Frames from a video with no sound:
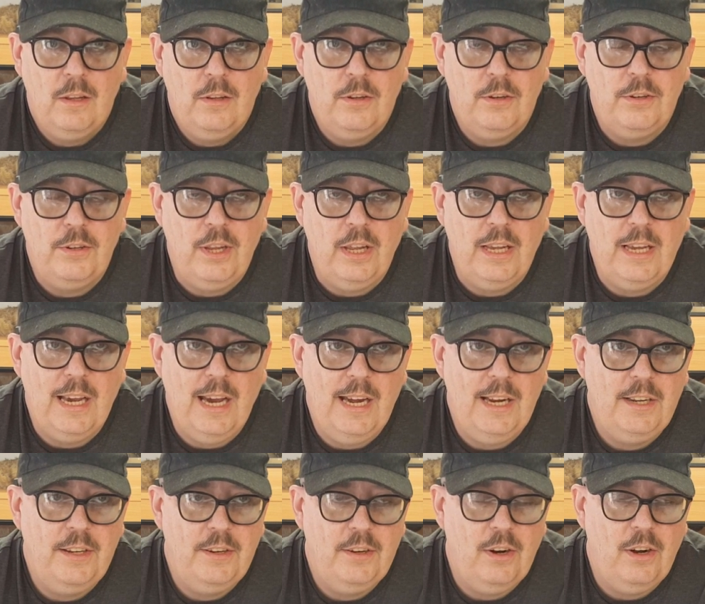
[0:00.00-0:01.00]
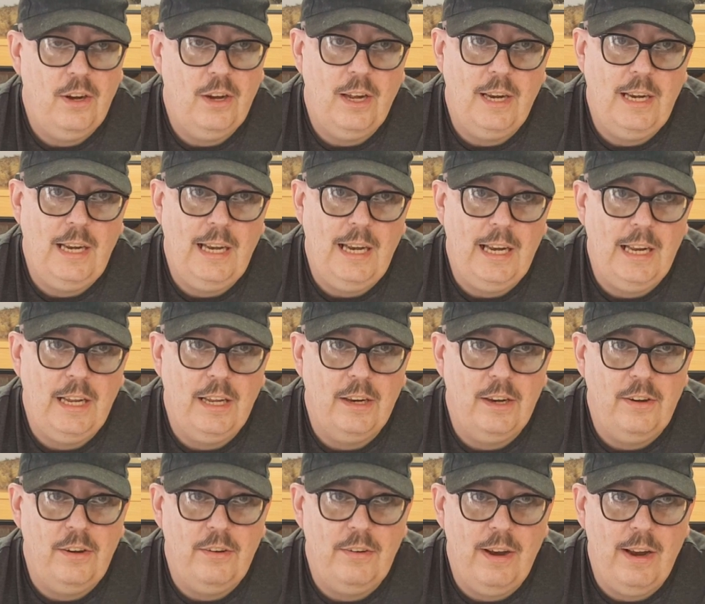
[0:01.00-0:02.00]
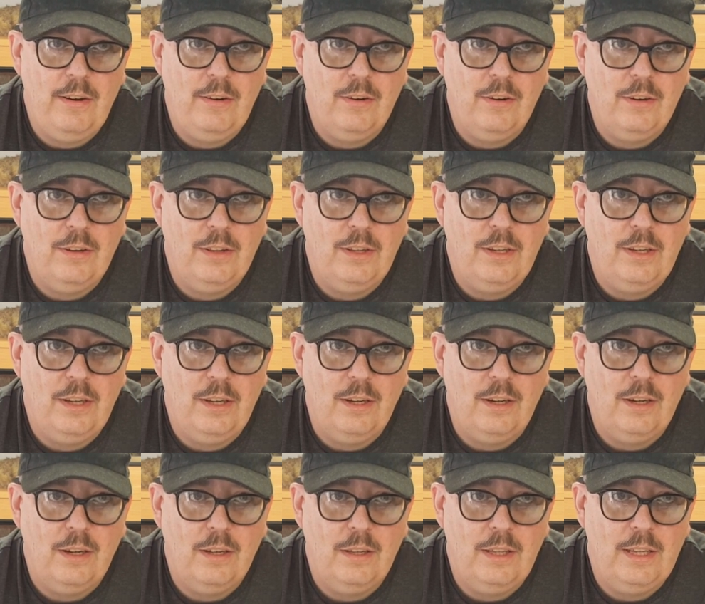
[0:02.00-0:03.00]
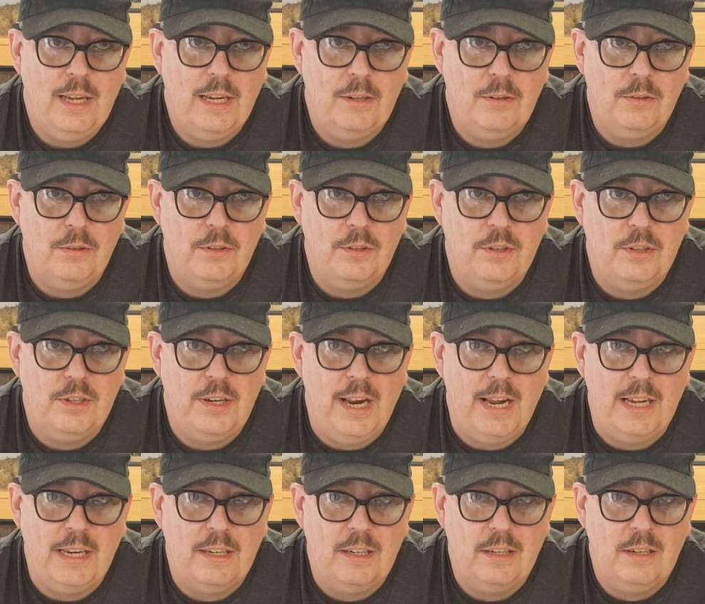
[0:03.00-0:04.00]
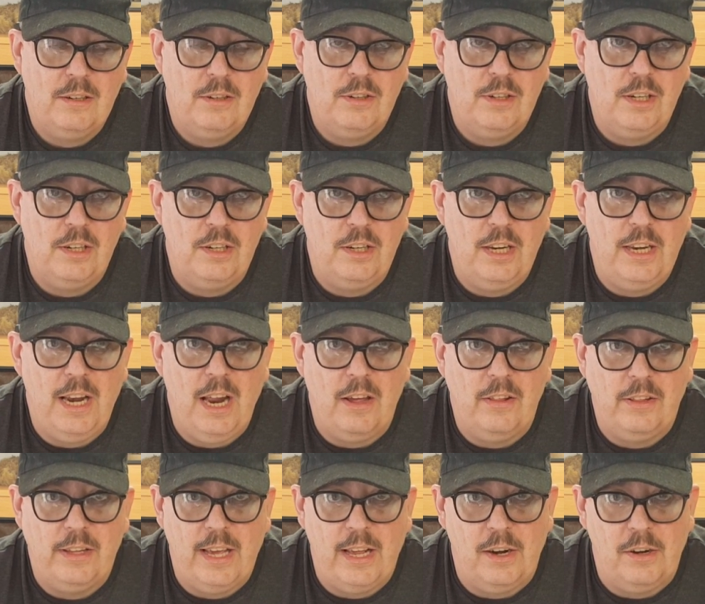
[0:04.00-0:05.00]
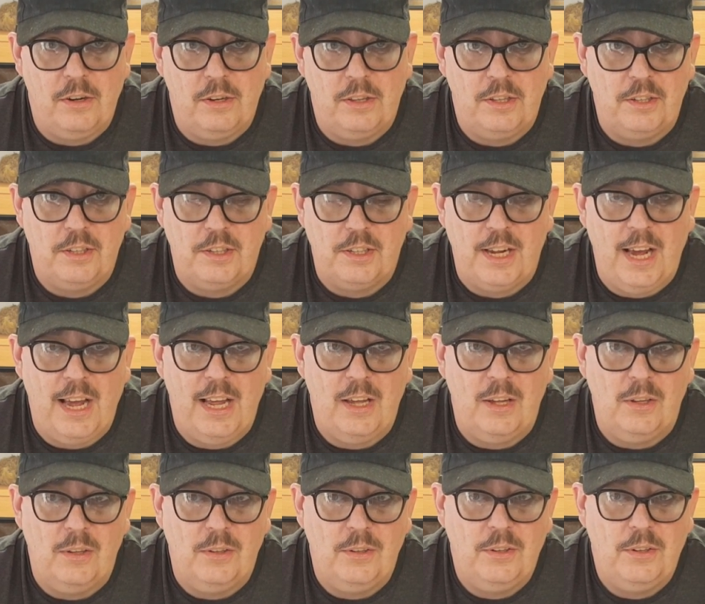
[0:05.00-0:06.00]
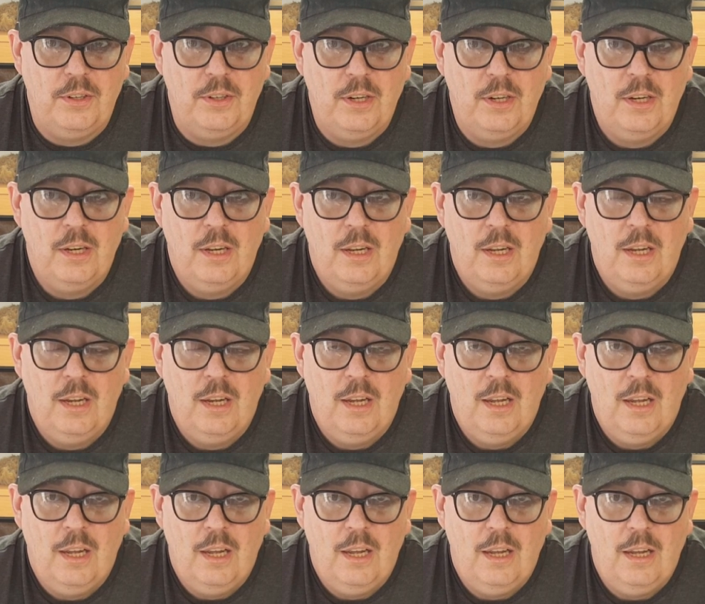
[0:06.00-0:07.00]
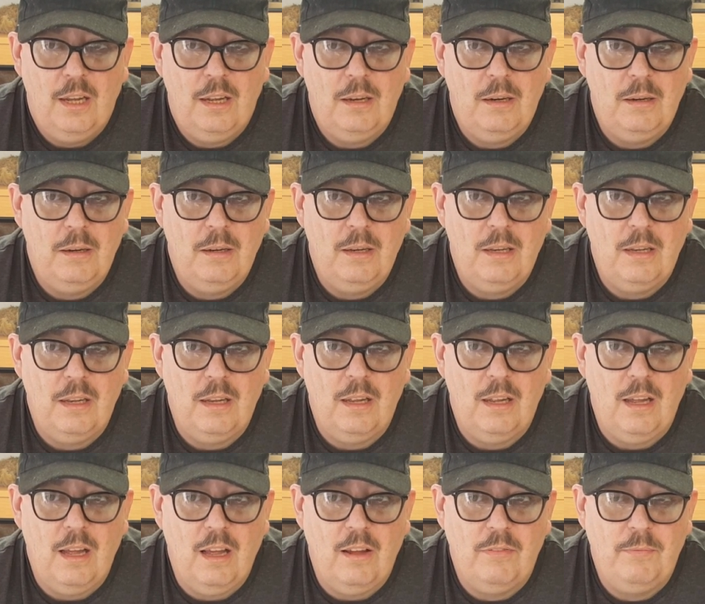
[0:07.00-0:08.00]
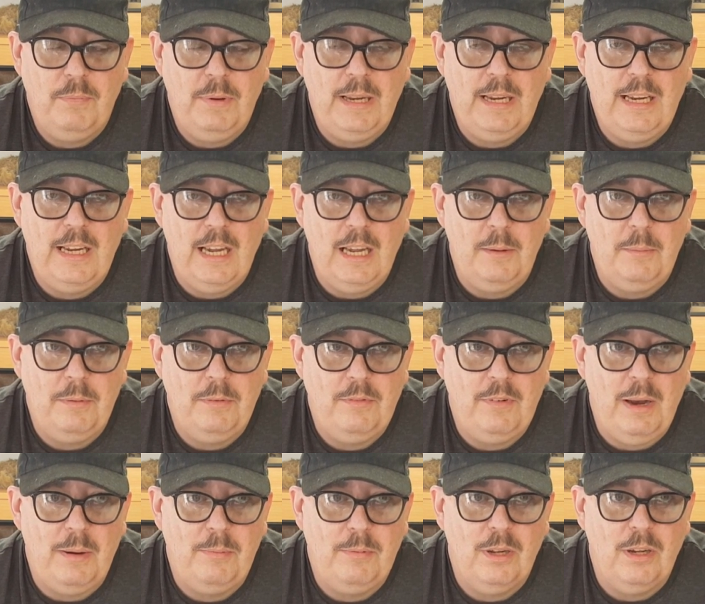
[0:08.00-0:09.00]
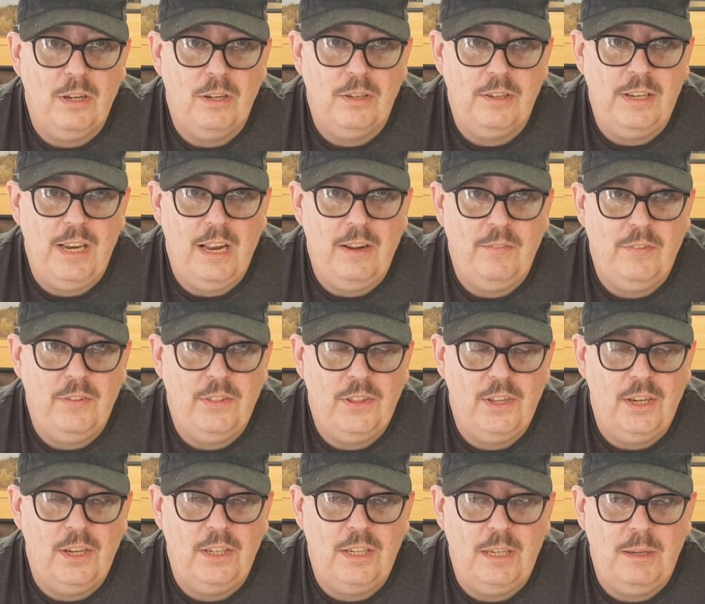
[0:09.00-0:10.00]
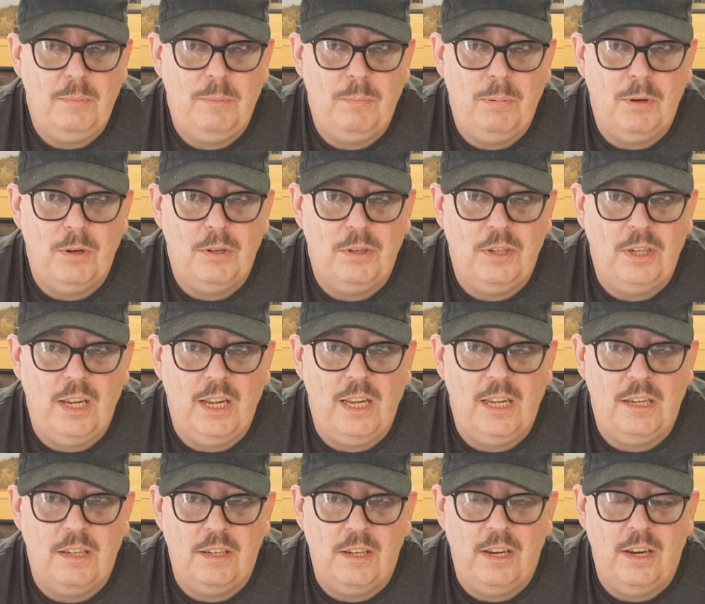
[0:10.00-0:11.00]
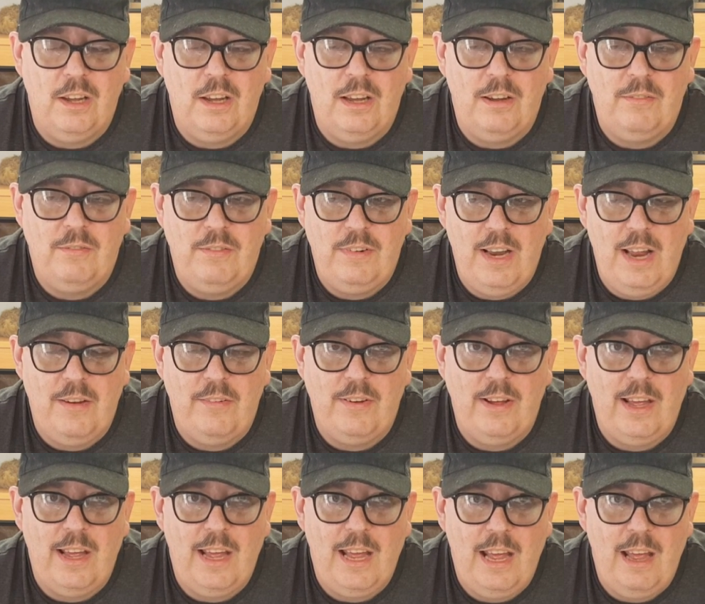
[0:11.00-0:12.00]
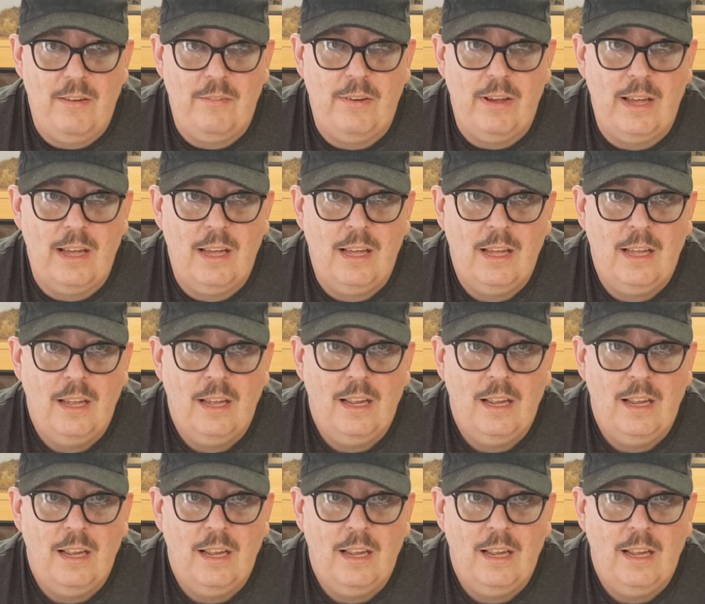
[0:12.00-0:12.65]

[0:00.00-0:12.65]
just in case there are any lingering around on the on the actual snakes, because as you know they get under the scales. And I've been keeping reptiles now for 30 plus years and I have never ever